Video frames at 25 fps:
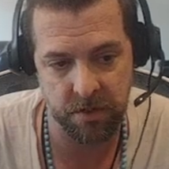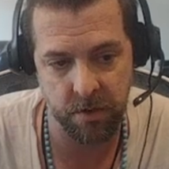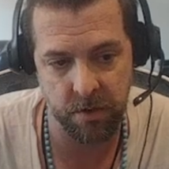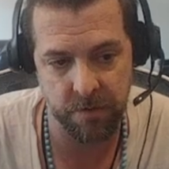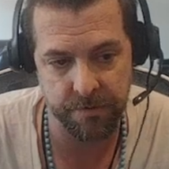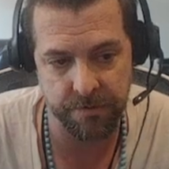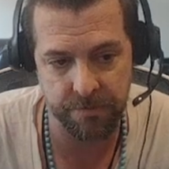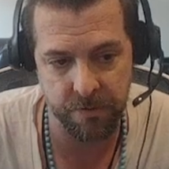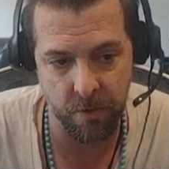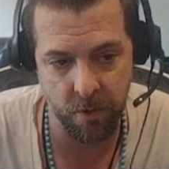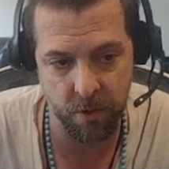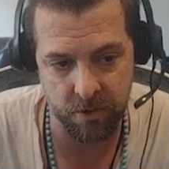or
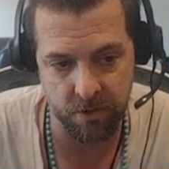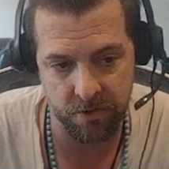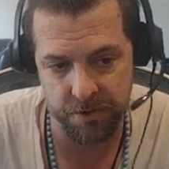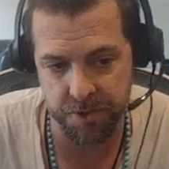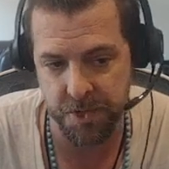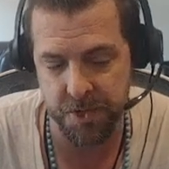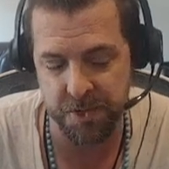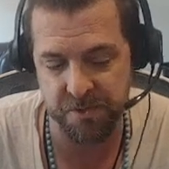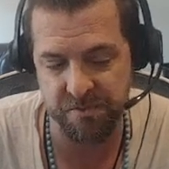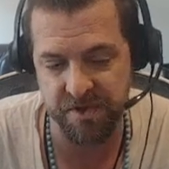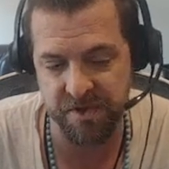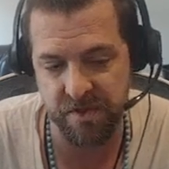force
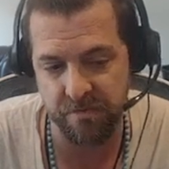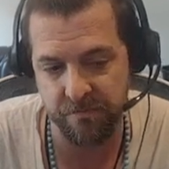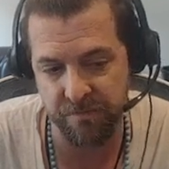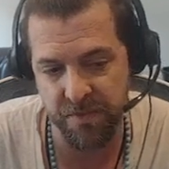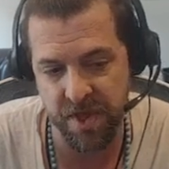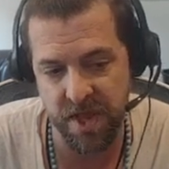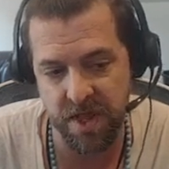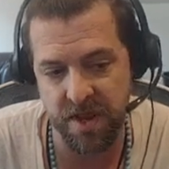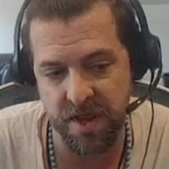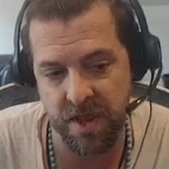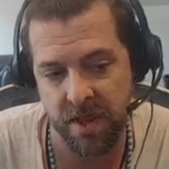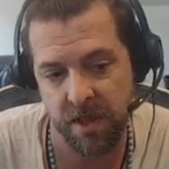is being
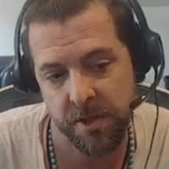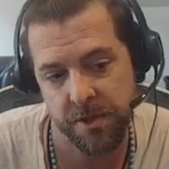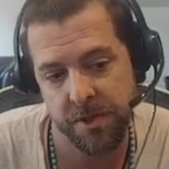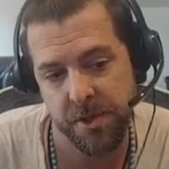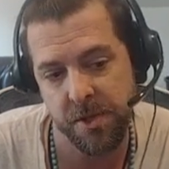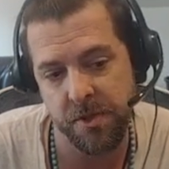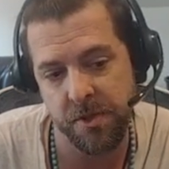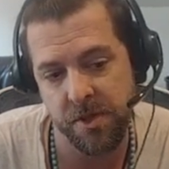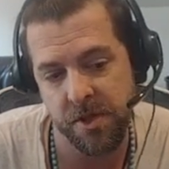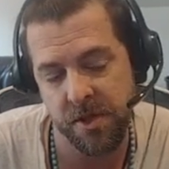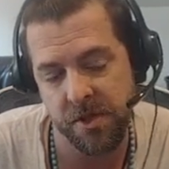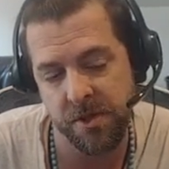put
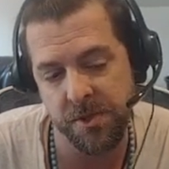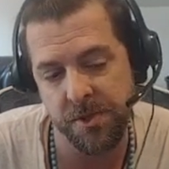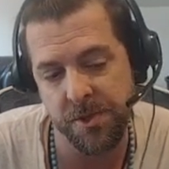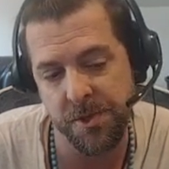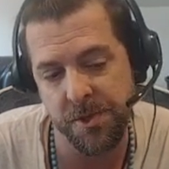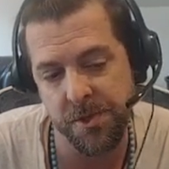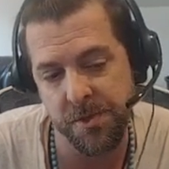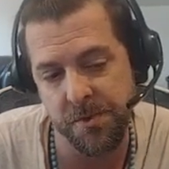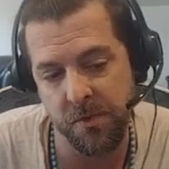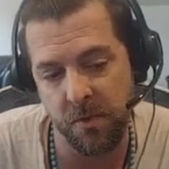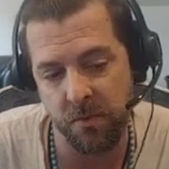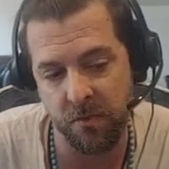into
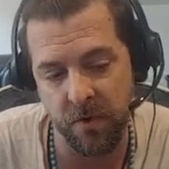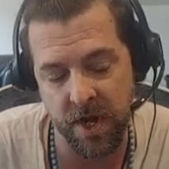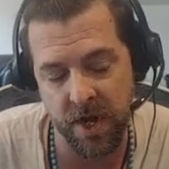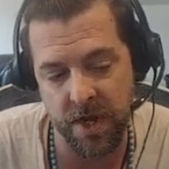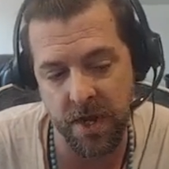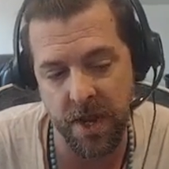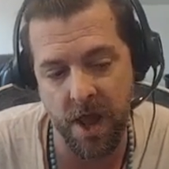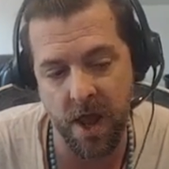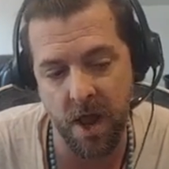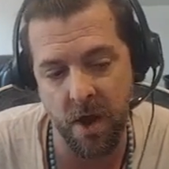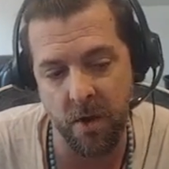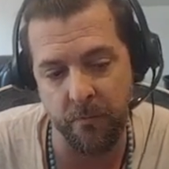this right
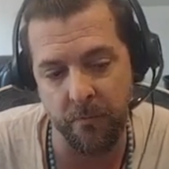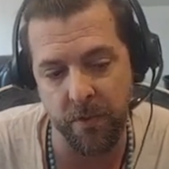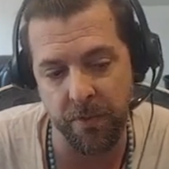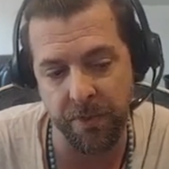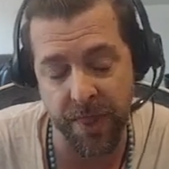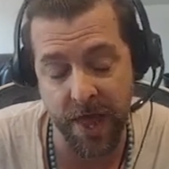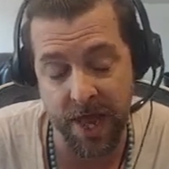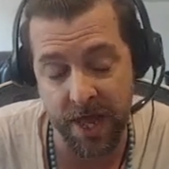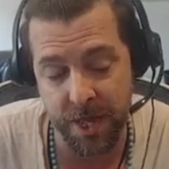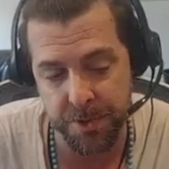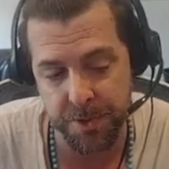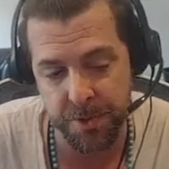now, but
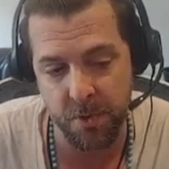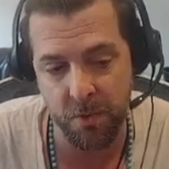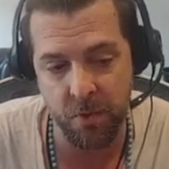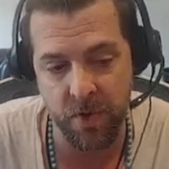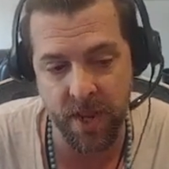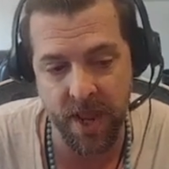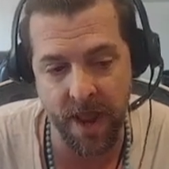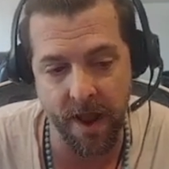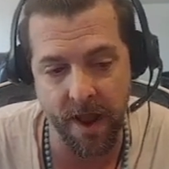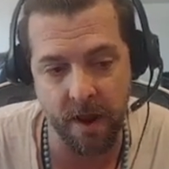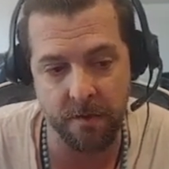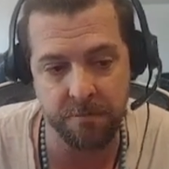that's what we
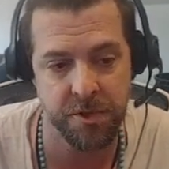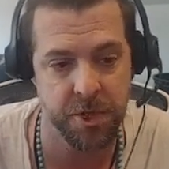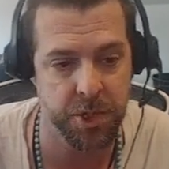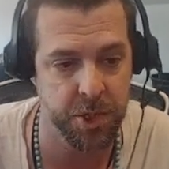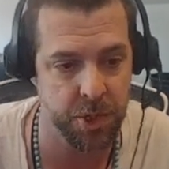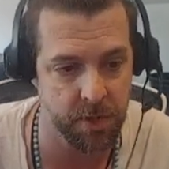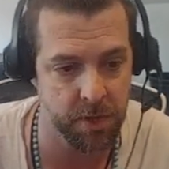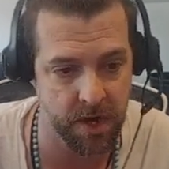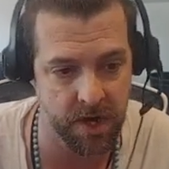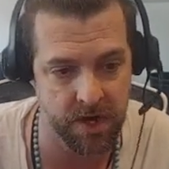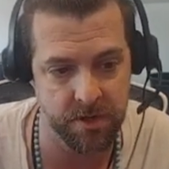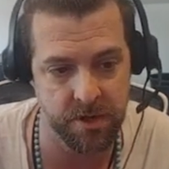have to
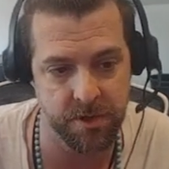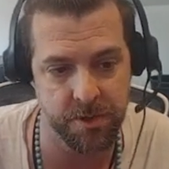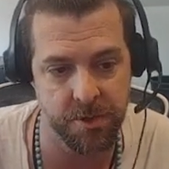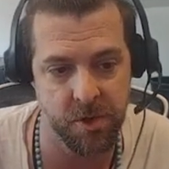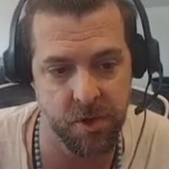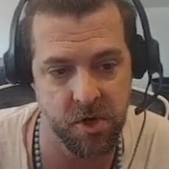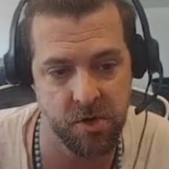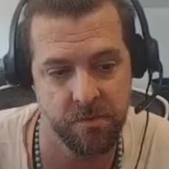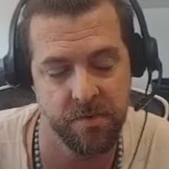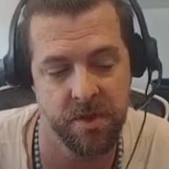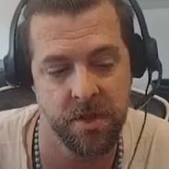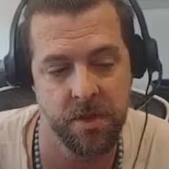try and
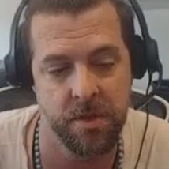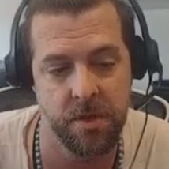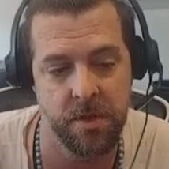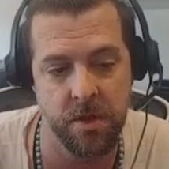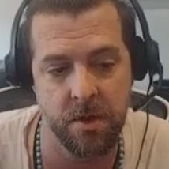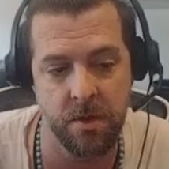determine.